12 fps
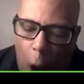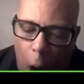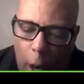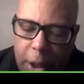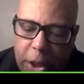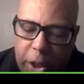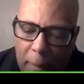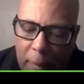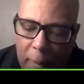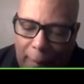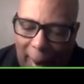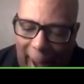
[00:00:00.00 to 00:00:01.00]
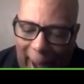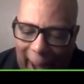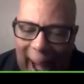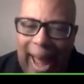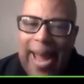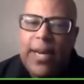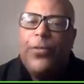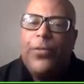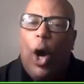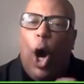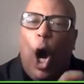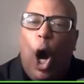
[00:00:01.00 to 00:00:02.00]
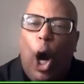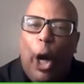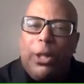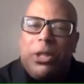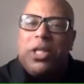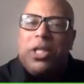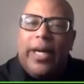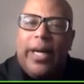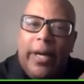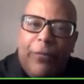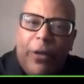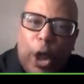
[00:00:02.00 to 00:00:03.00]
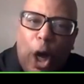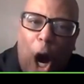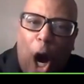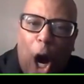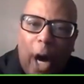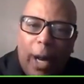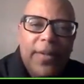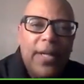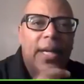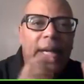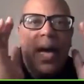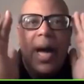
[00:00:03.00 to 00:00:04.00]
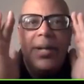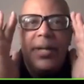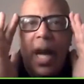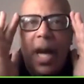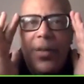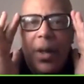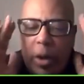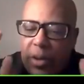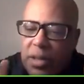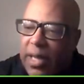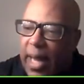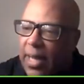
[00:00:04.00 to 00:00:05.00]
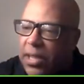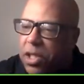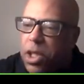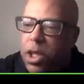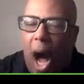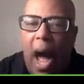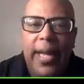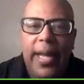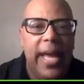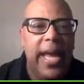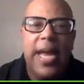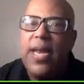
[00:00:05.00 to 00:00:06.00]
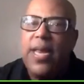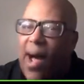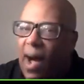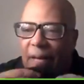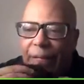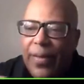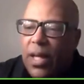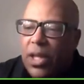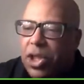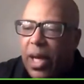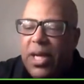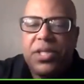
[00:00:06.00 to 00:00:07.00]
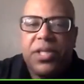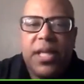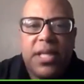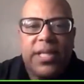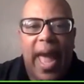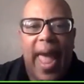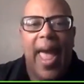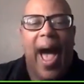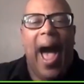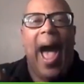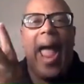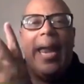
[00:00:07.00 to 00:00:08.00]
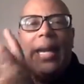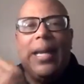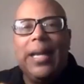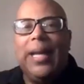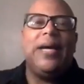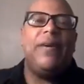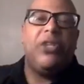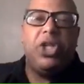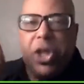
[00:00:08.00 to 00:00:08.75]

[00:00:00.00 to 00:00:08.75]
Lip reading: occupied the heart of God. In other words, it's not enough just to say, I love